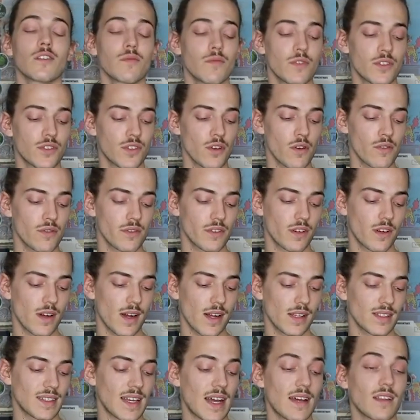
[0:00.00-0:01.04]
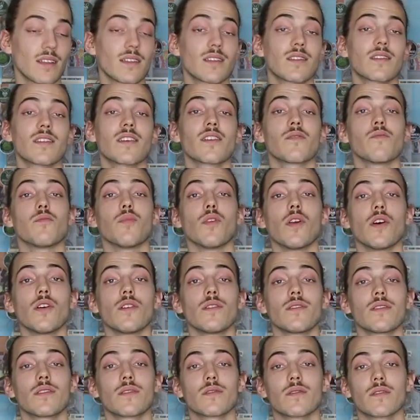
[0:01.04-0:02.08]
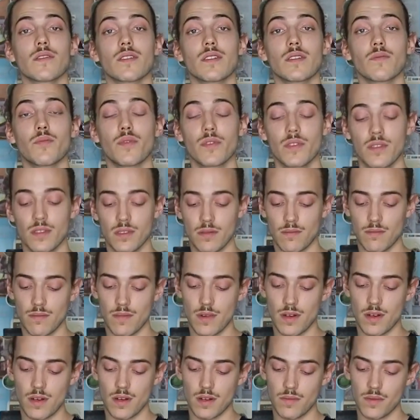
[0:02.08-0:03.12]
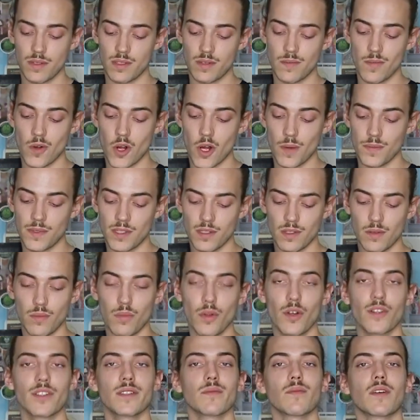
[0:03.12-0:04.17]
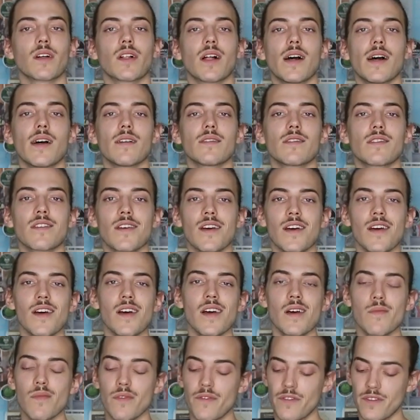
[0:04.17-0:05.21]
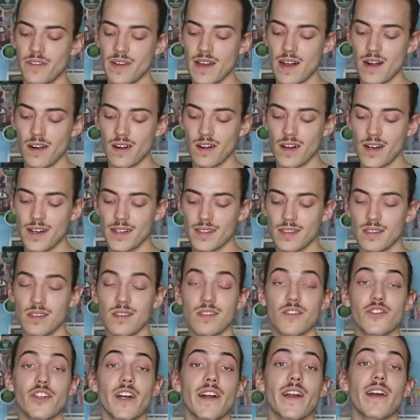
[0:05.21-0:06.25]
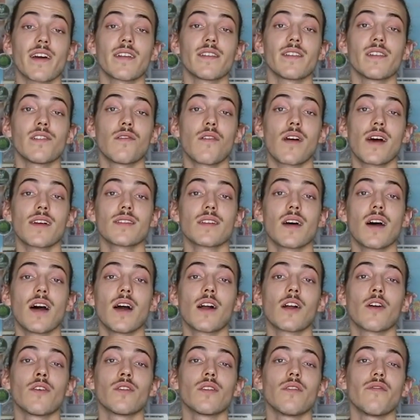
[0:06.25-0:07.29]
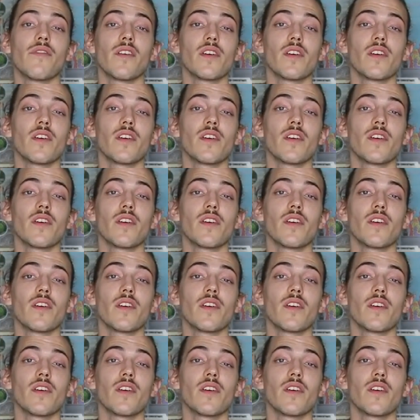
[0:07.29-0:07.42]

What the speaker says: I'm going to be showing you guys how this thing blows. I'm going to put some herbs in and blow some clouds. But for now, guys, check out the Arizer ArGo in